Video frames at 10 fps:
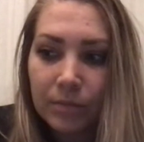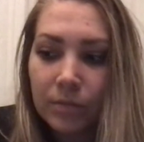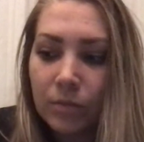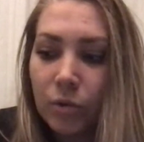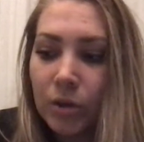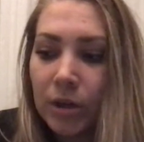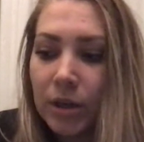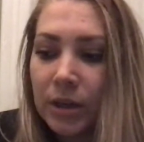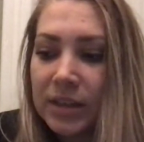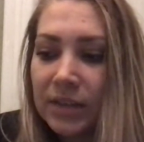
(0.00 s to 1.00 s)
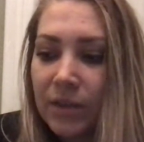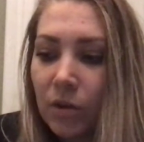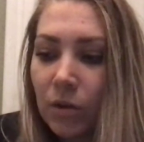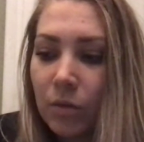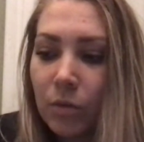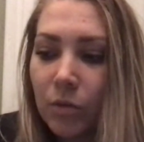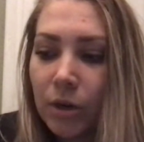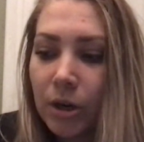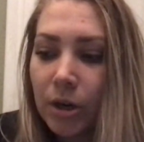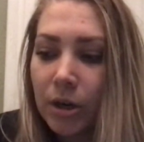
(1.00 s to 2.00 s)
more difficult or
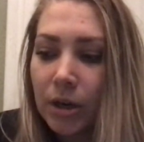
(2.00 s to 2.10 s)
more